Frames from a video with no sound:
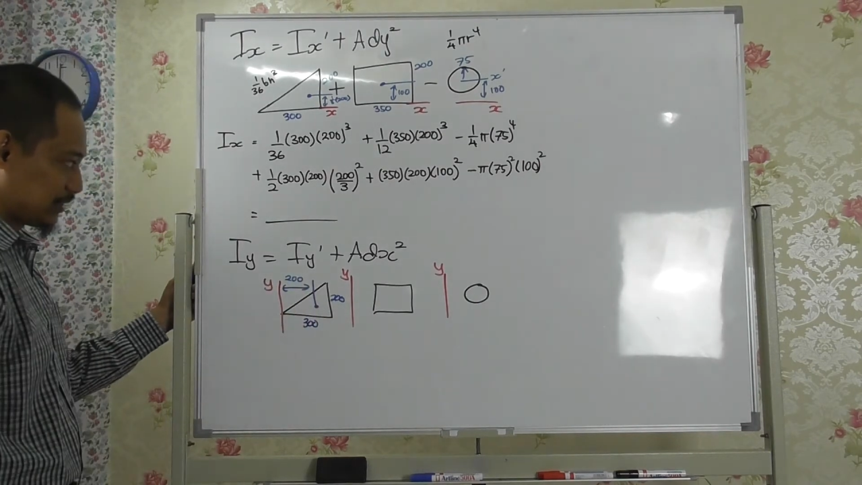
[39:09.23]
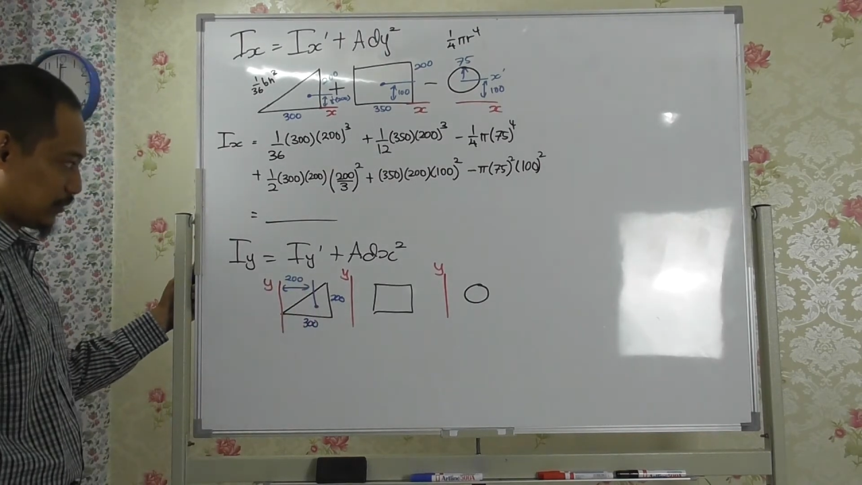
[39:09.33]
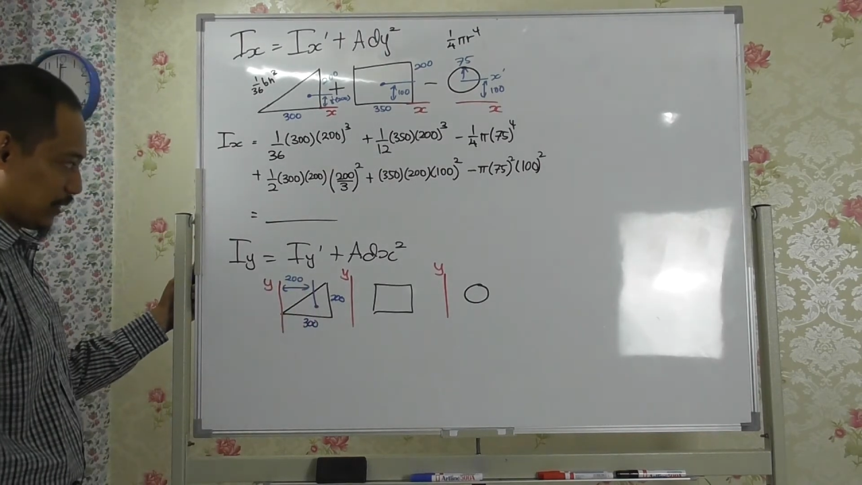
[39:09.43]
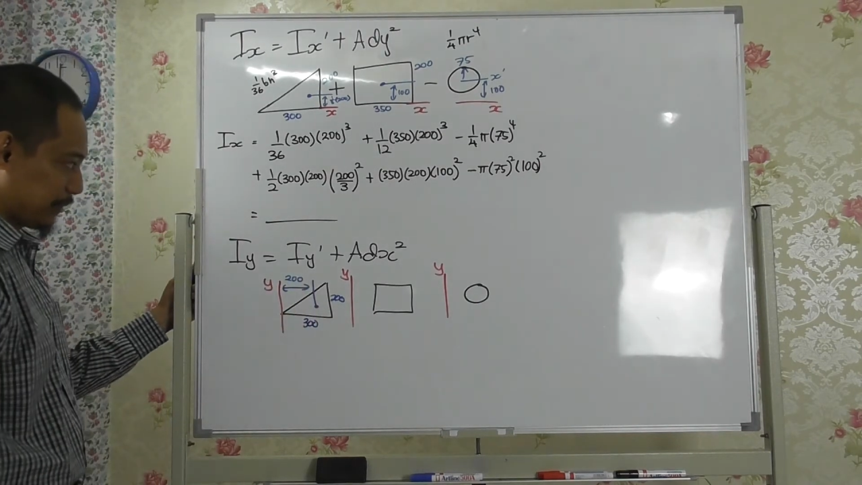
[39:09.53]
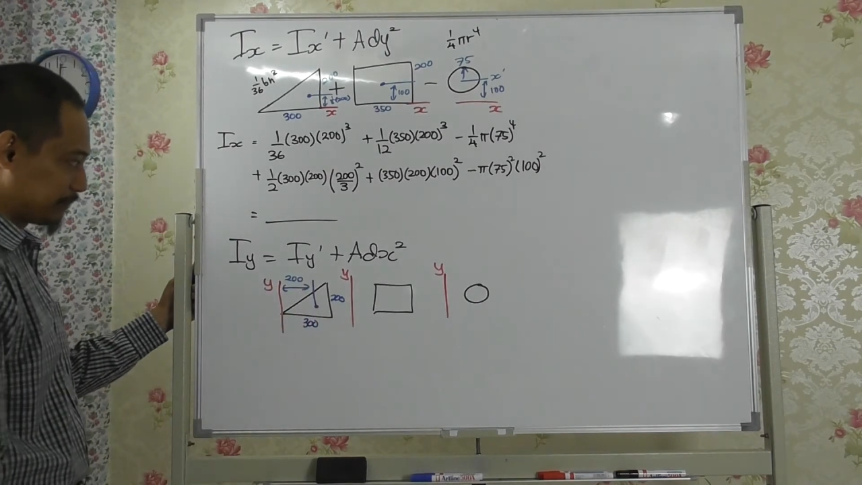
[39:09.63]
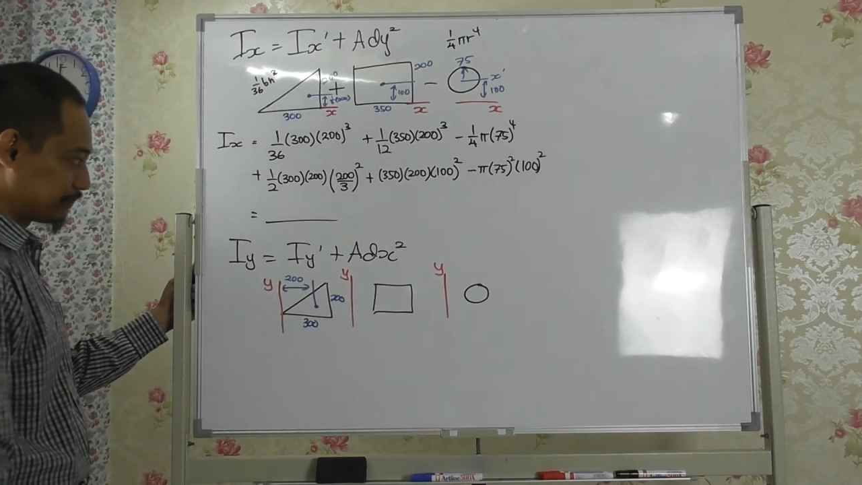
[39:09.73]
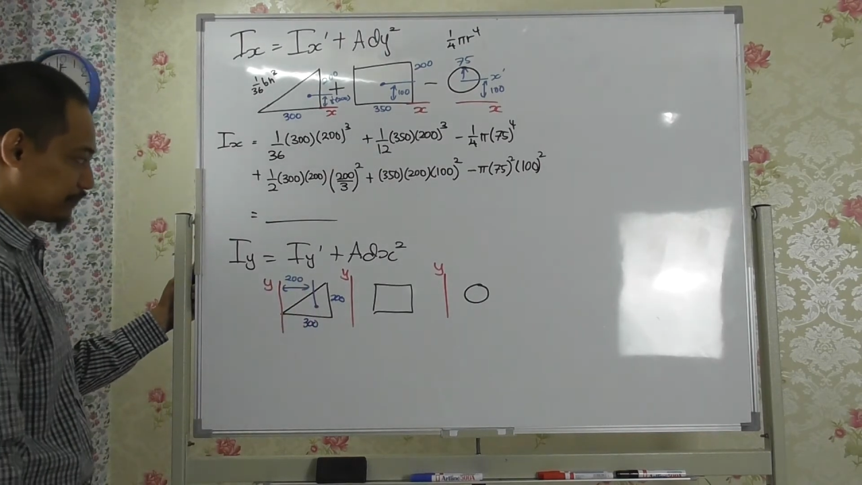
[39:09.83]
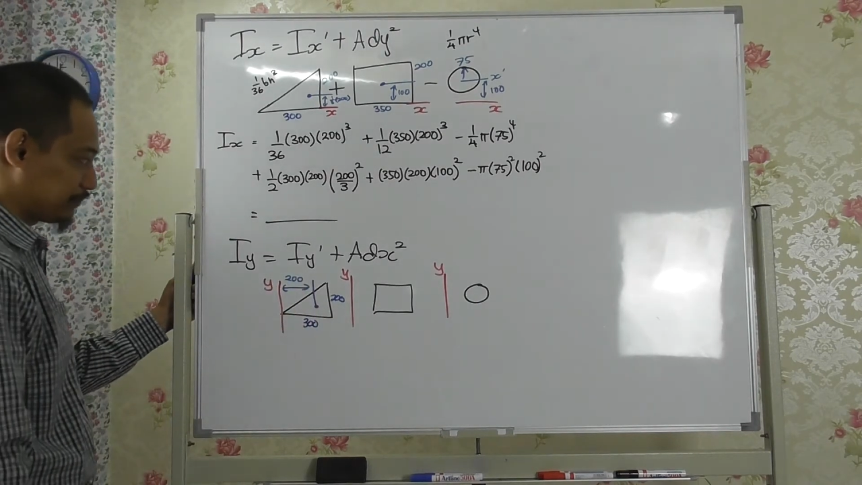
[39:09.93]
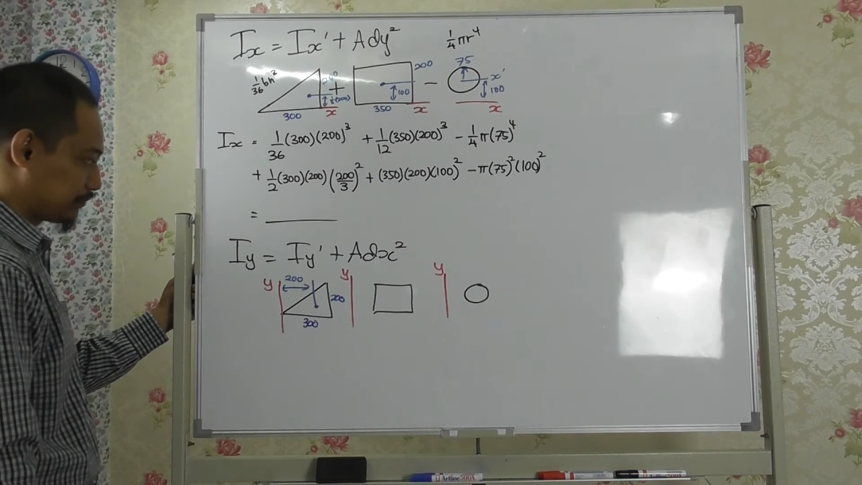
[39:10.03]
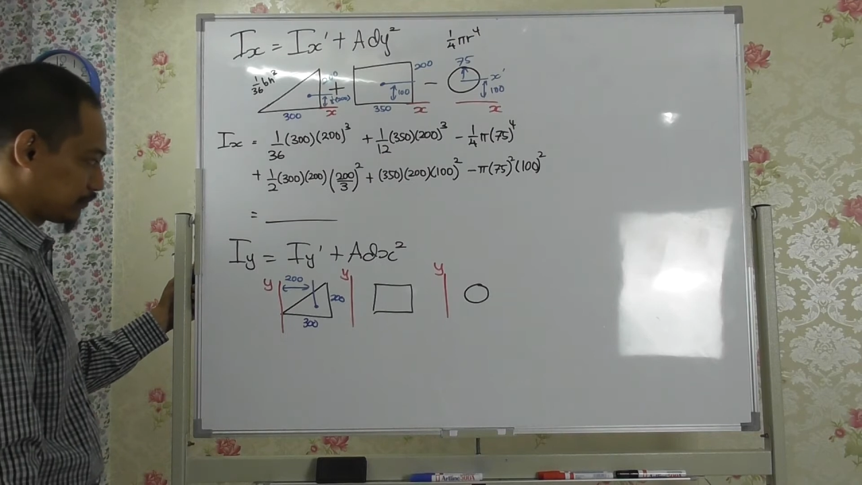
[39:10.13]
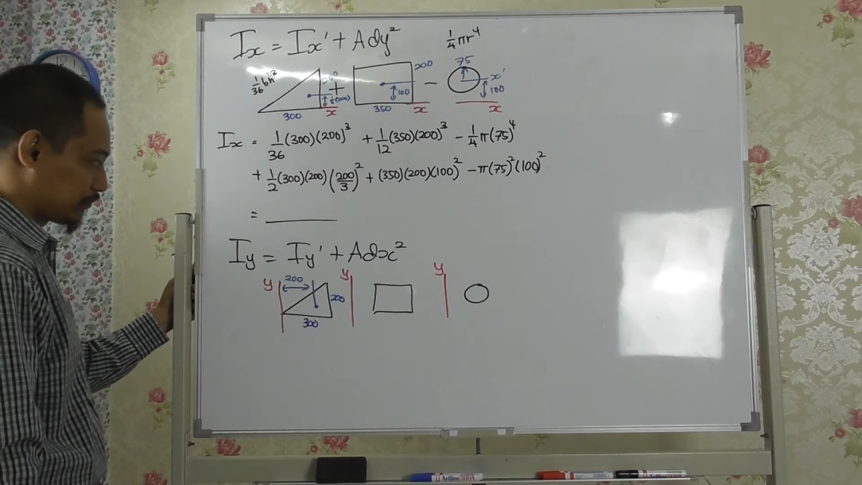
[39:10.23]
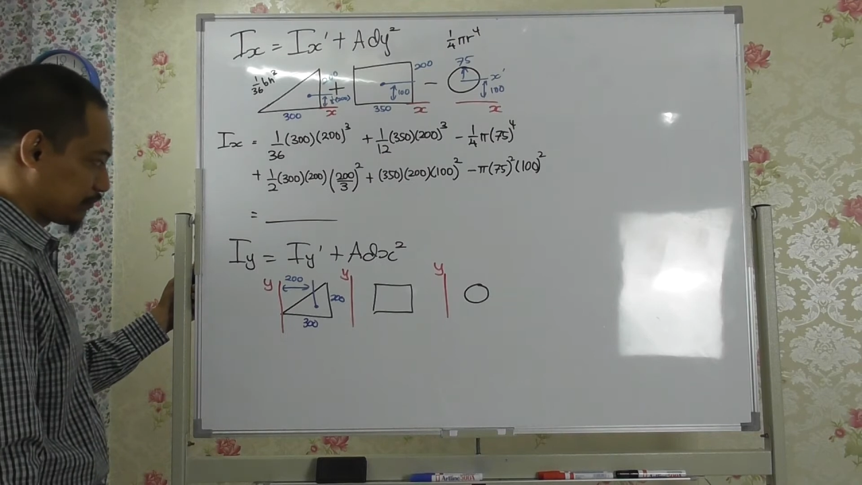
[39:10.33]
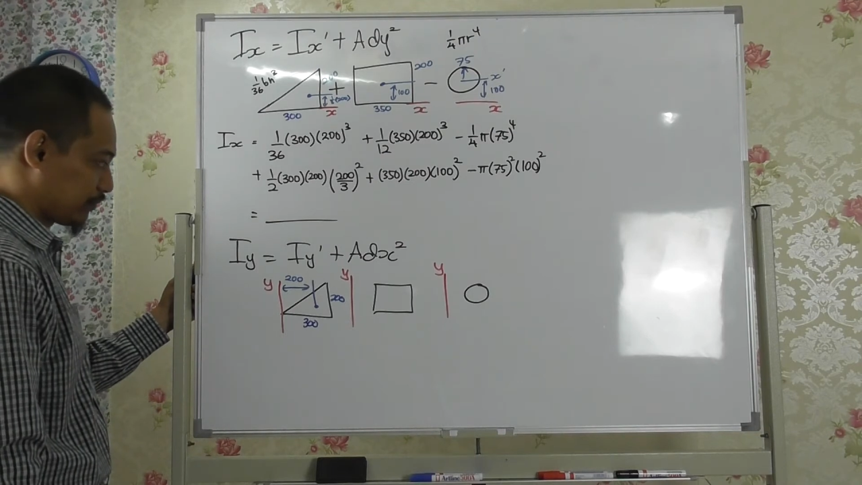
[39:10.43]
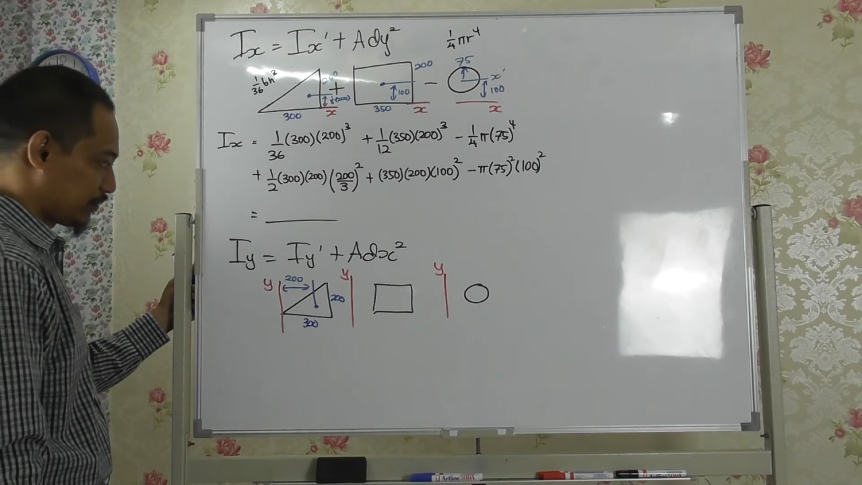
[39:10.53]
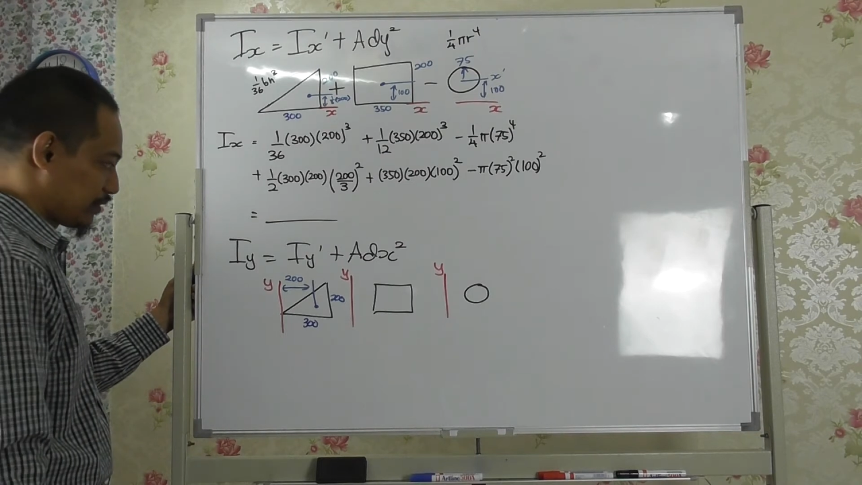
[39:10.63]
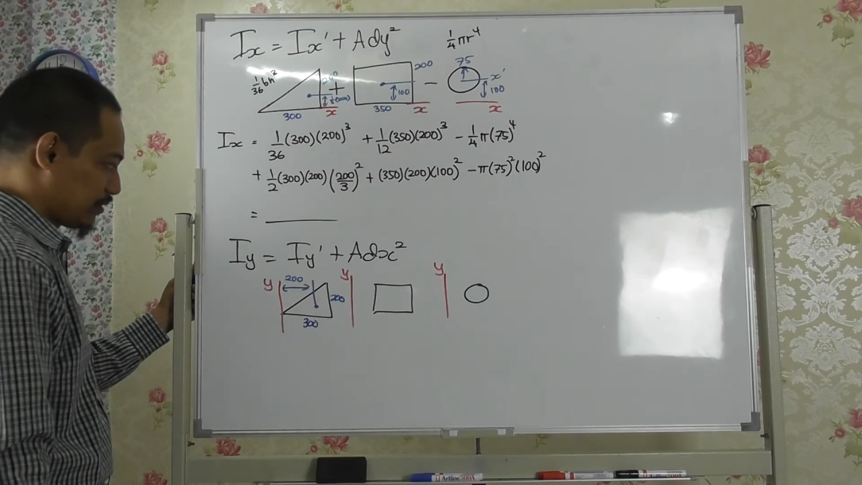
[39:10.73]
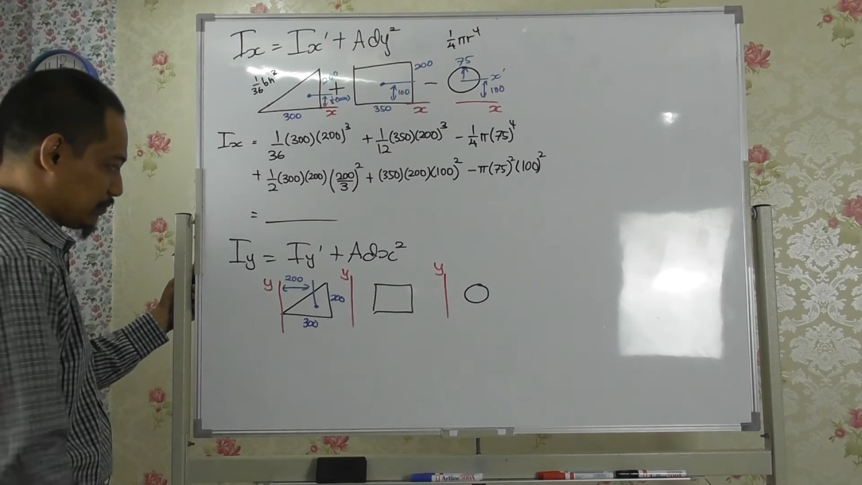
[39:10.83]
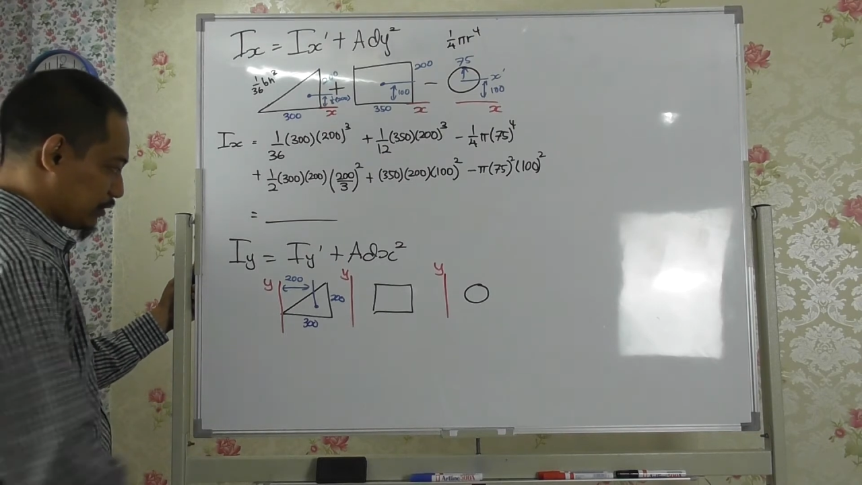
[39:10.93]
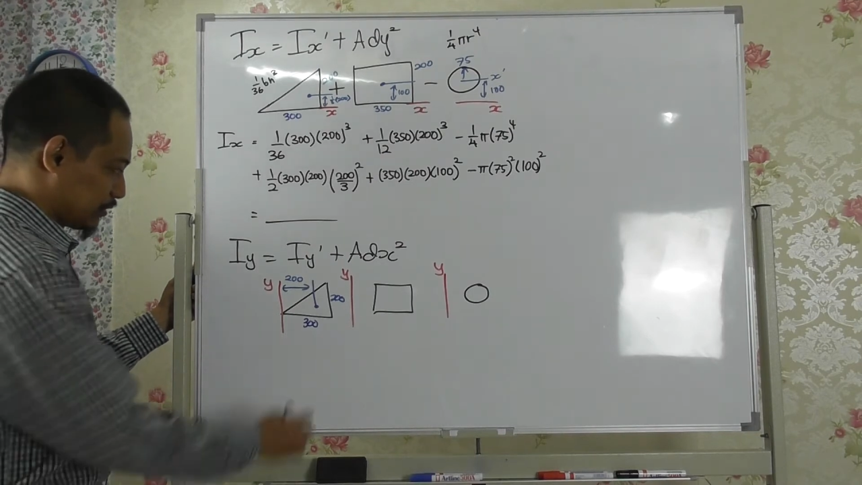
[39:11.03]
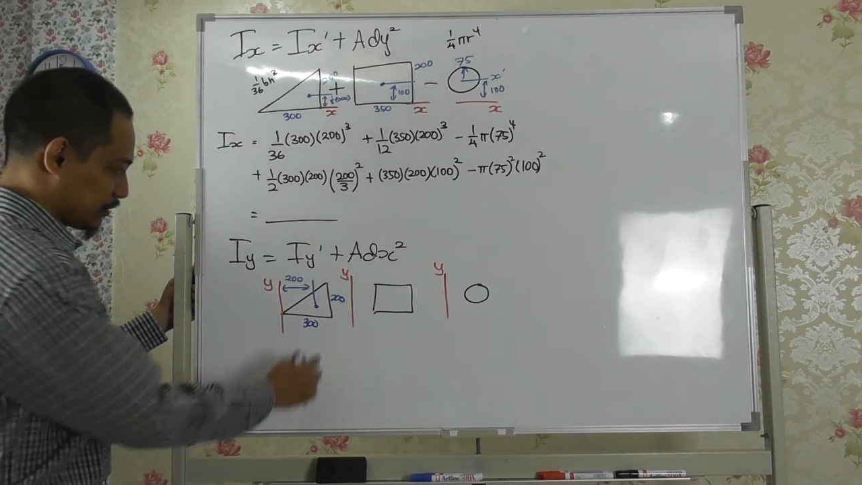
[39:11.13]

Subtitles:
square, because